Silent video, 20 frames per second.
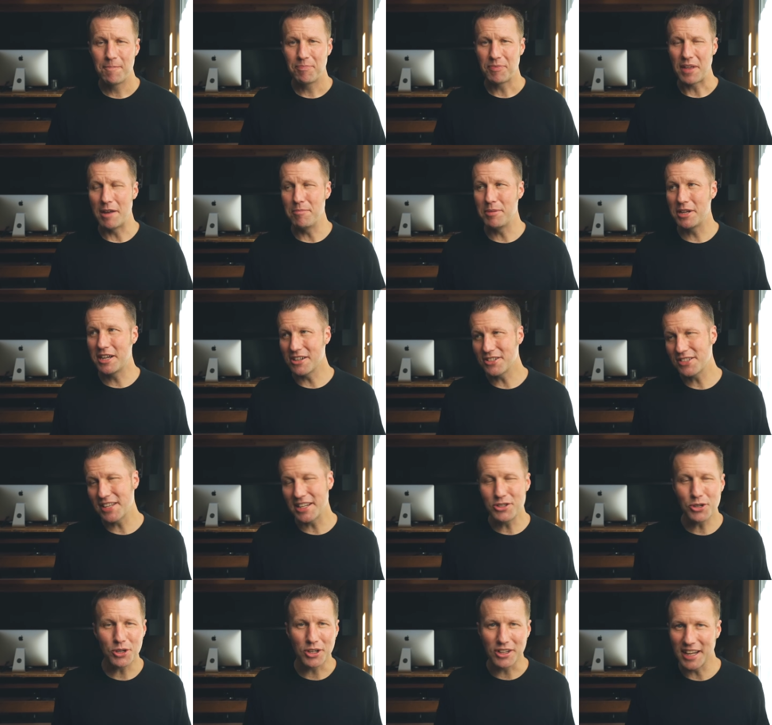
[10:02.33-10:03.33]
And because they
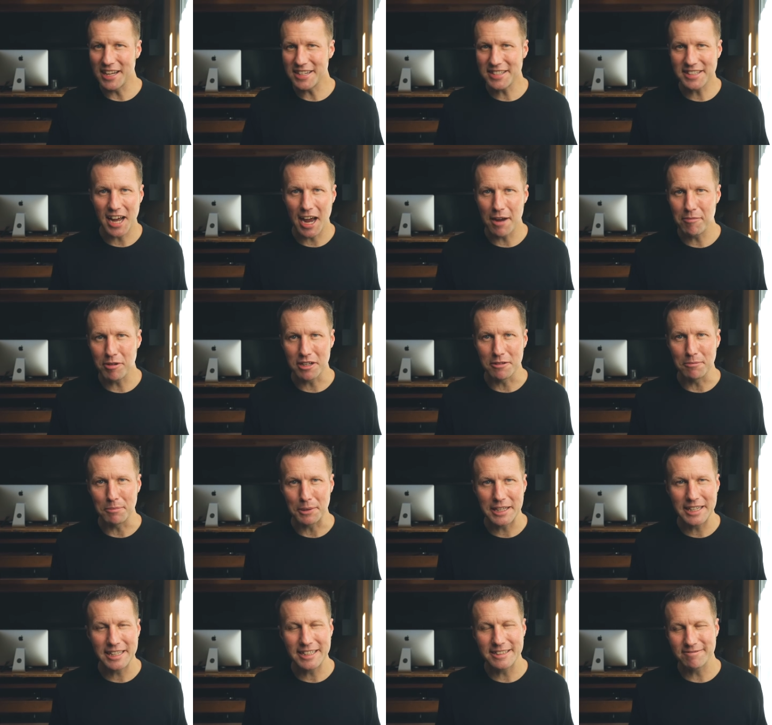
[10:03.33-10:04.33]
took less time to
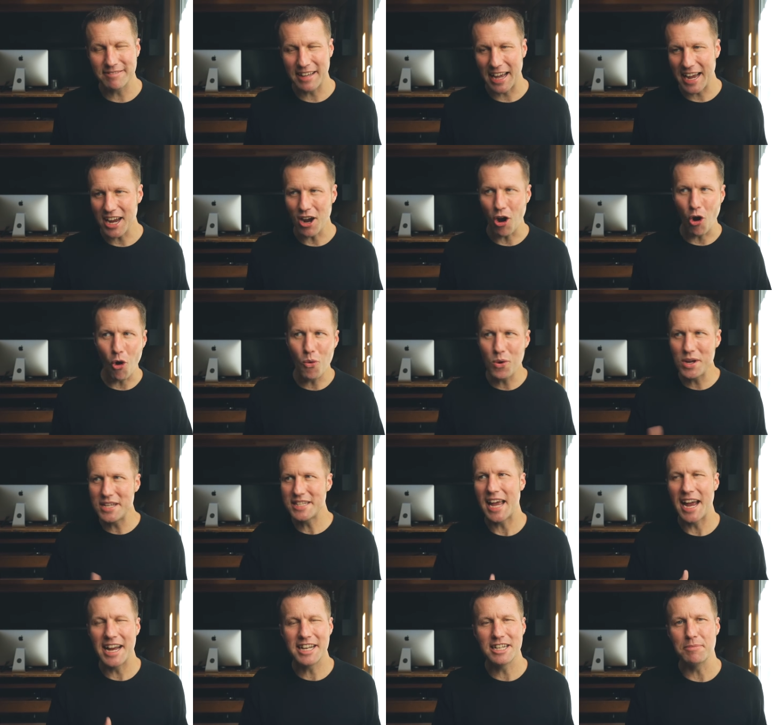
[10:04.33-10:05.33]
complete, I always
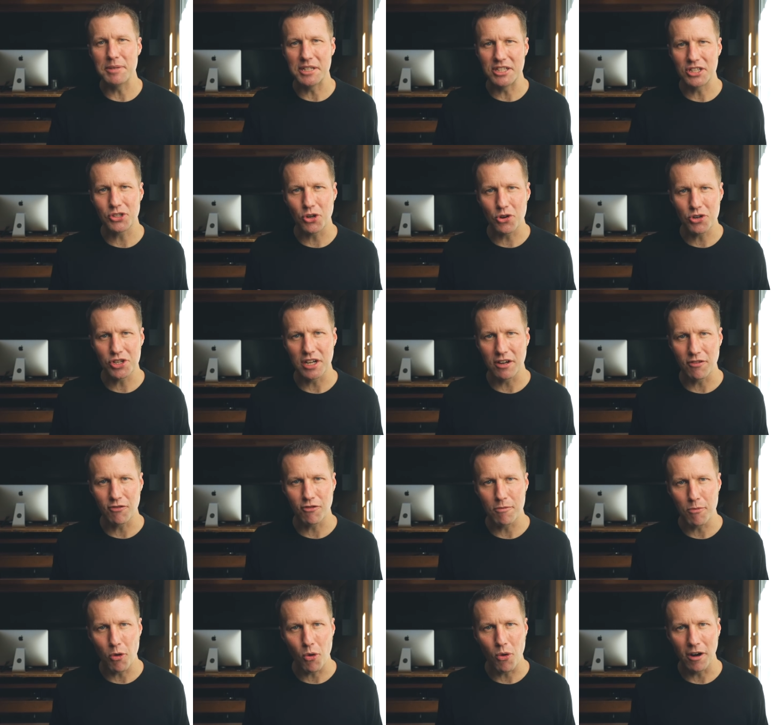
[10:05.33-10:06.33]
had to be searching
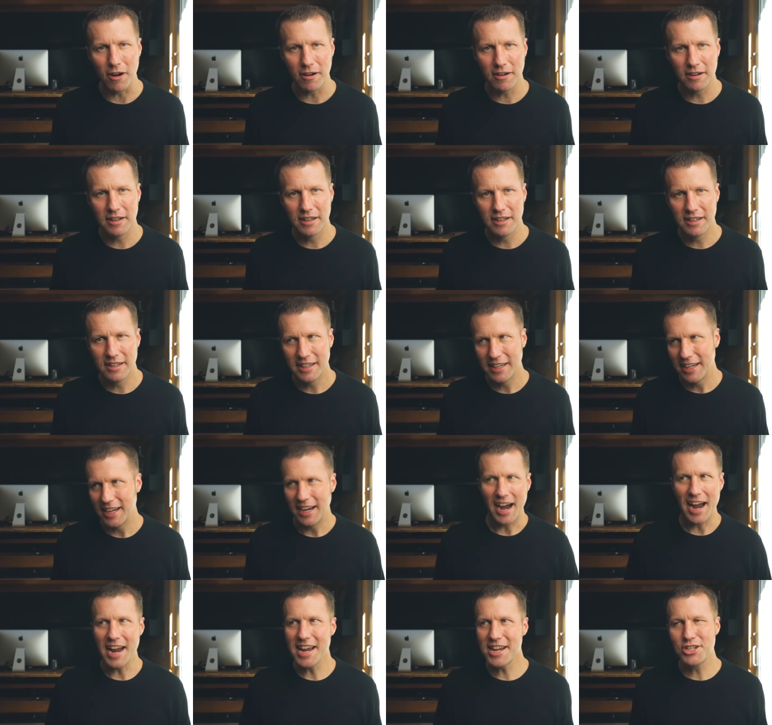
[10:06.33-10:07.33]
for more.
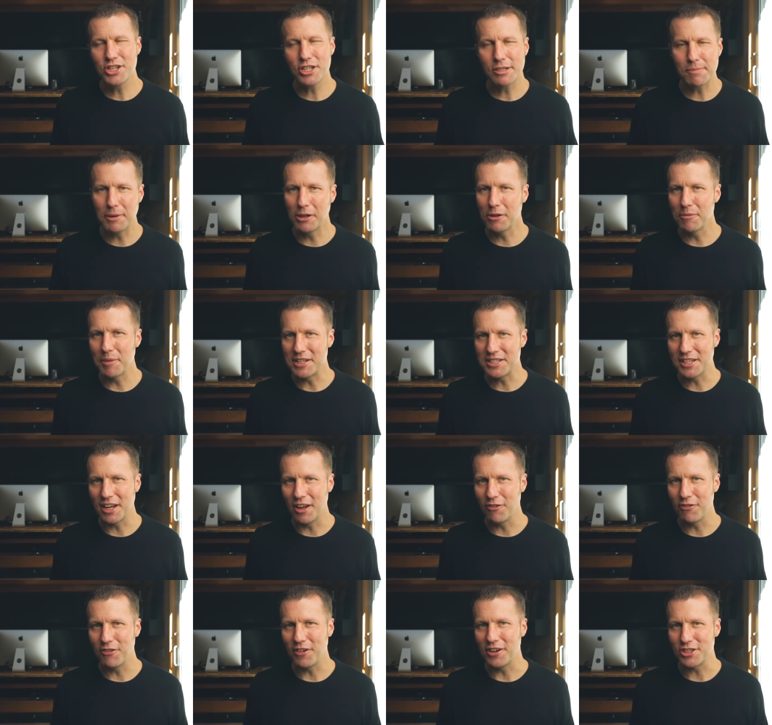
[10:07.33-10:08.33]
I had just built
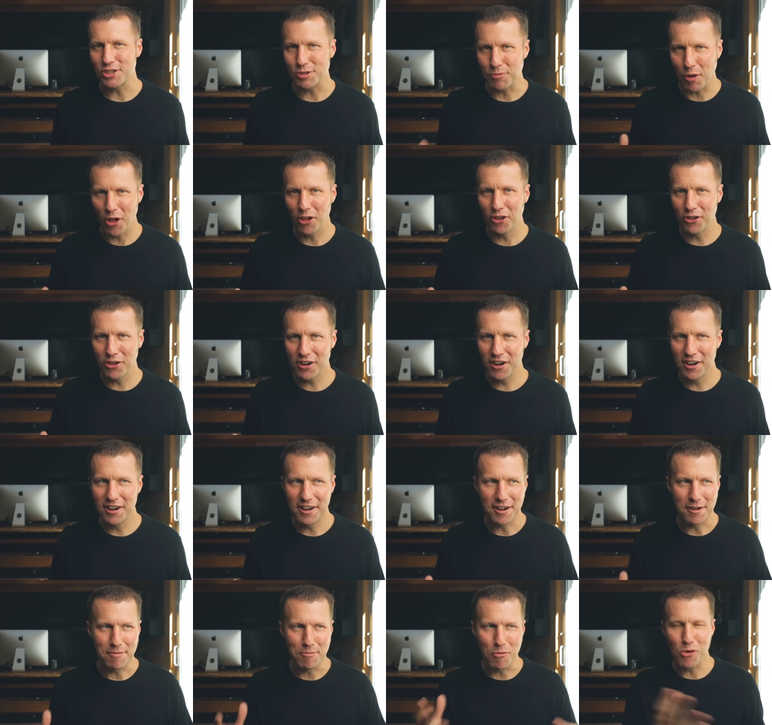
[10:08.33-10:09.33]
myself a smaller,
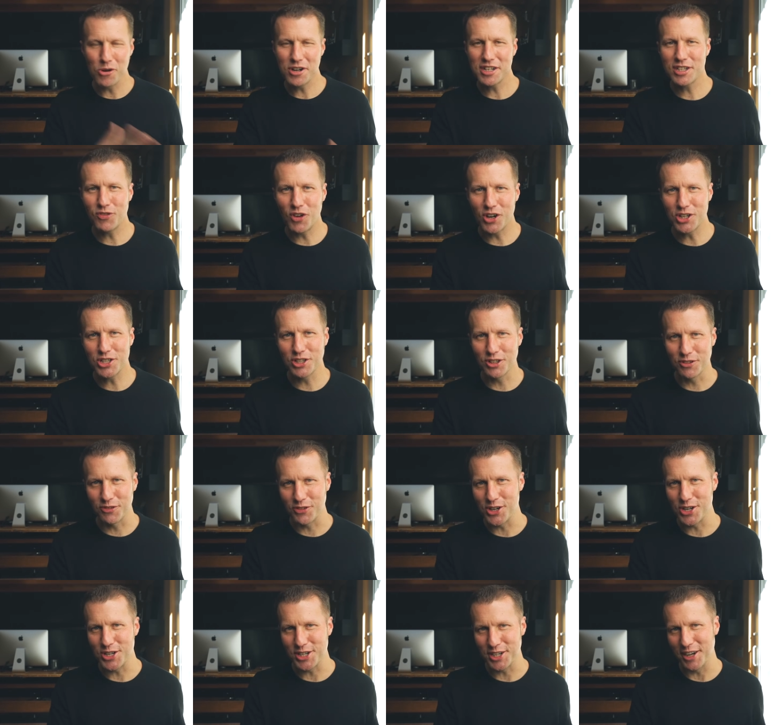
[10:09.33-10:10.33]
more dysfunctional
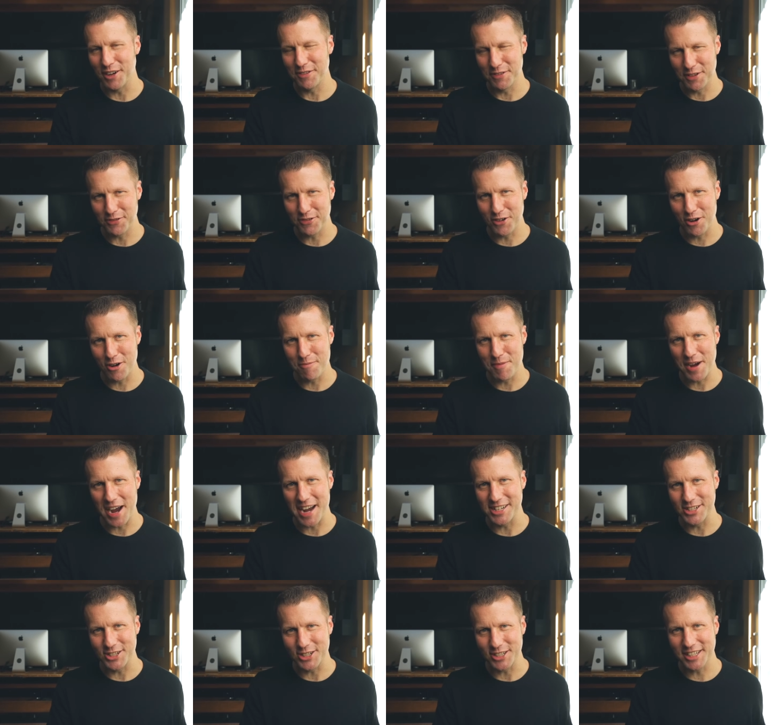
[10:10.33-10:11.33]
version of the firm
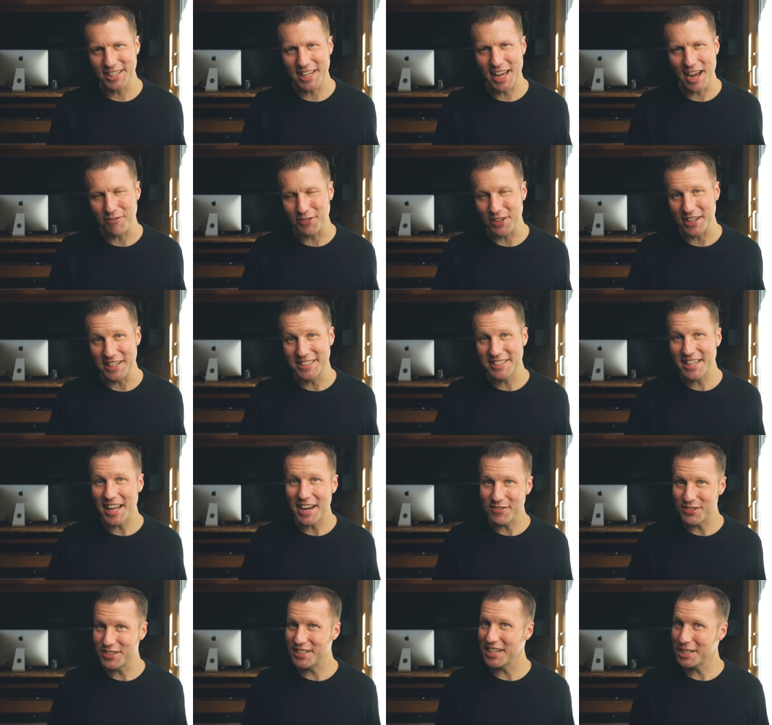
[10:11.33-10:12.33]
I just left. And instead
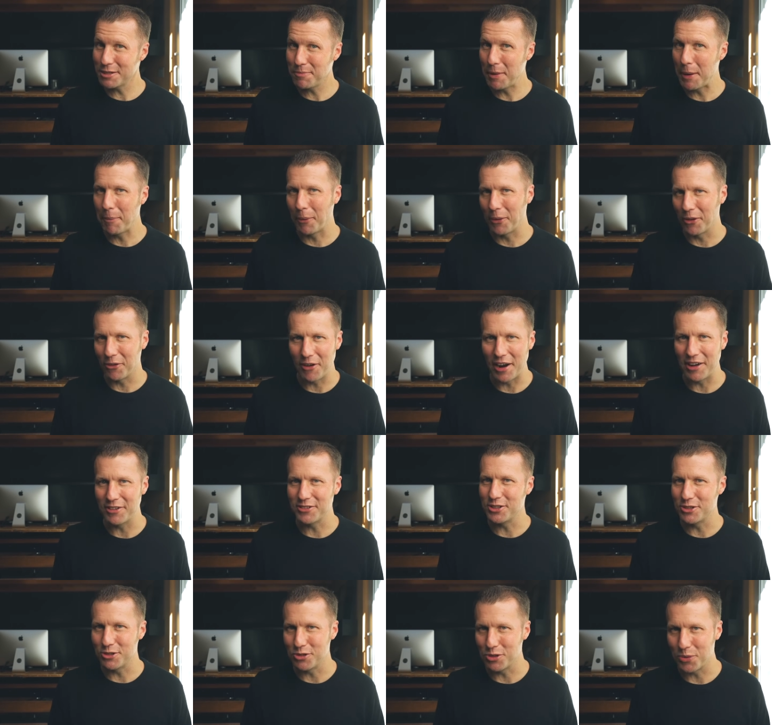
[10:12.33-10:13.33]
of six people around
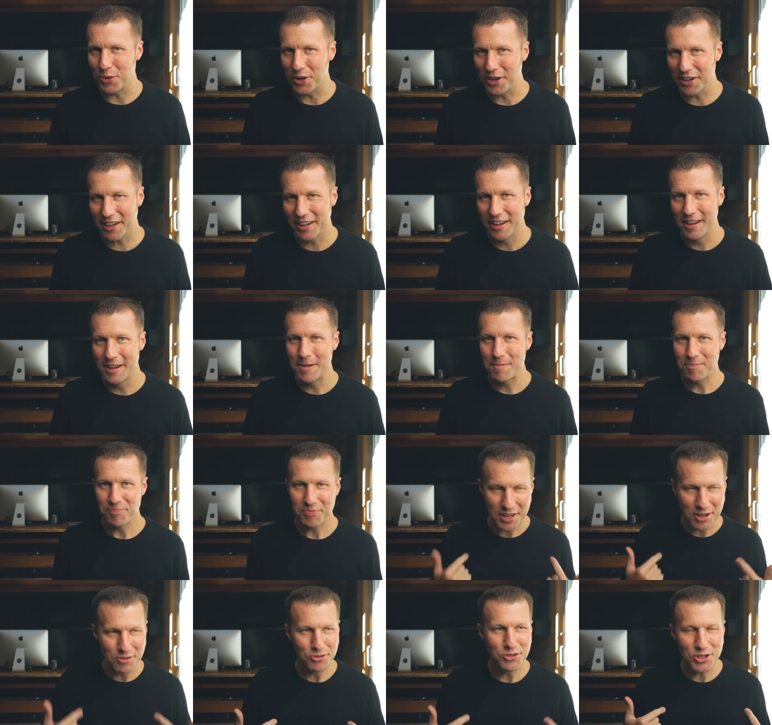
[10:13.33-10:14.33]
to do the work,
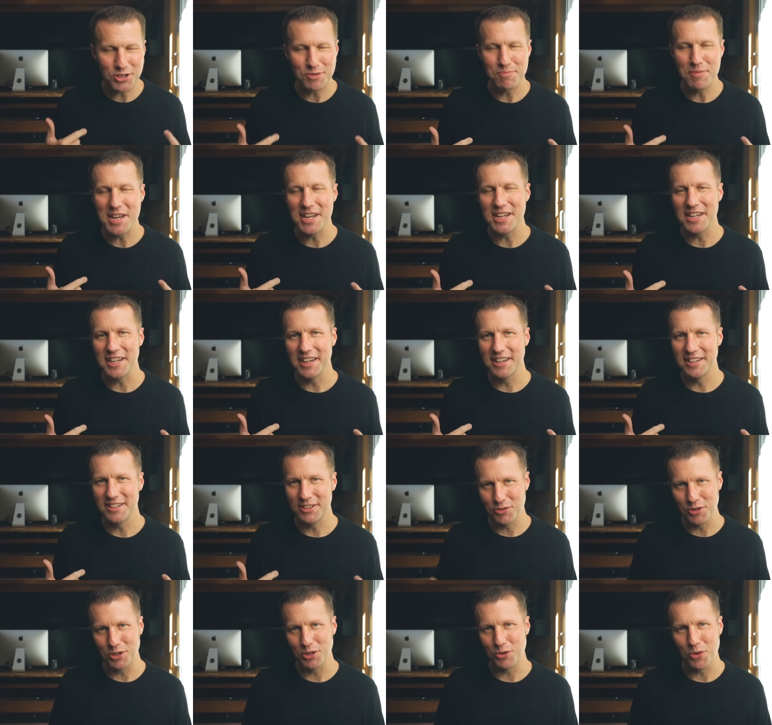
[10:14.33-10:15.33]
it was just me
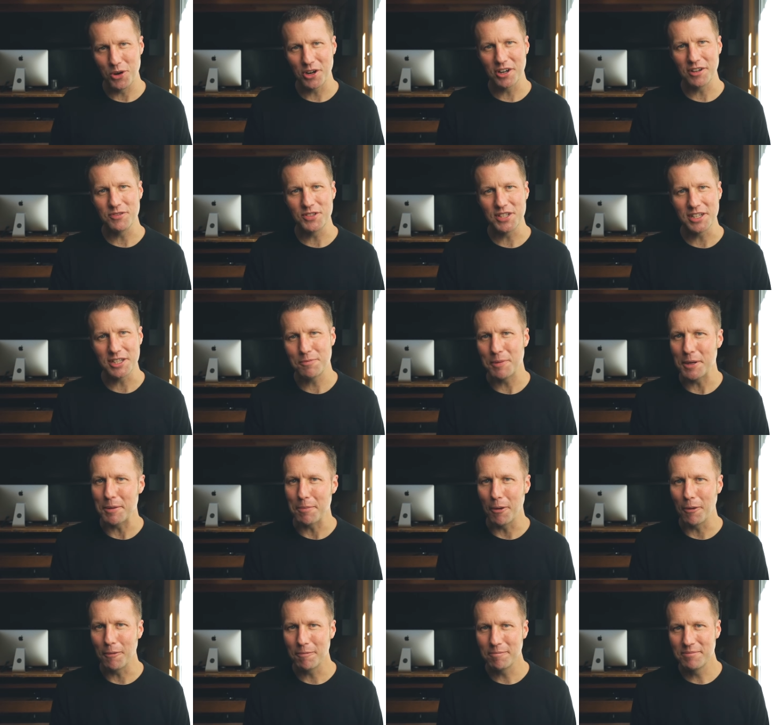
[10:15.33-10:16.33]
doing the work of six
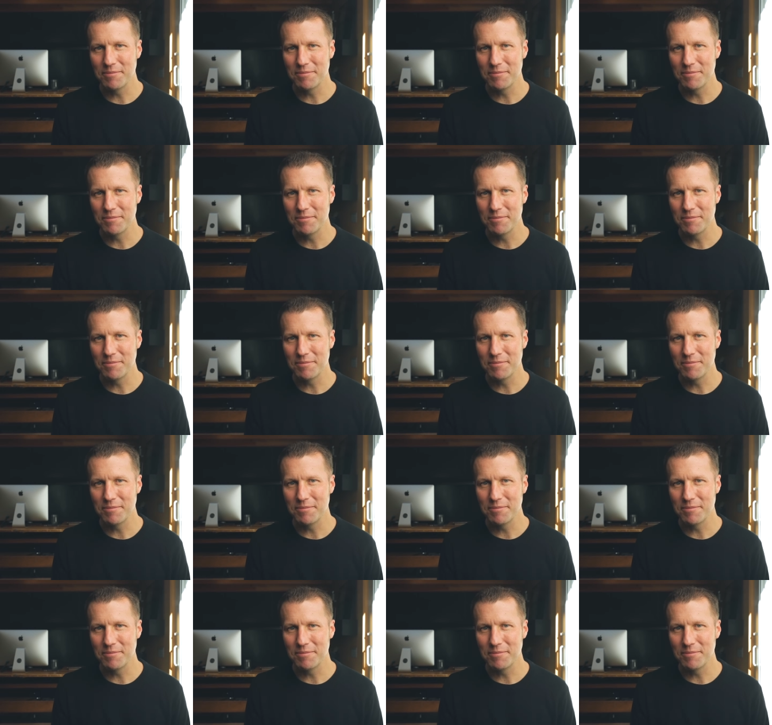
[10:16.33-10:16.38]
people.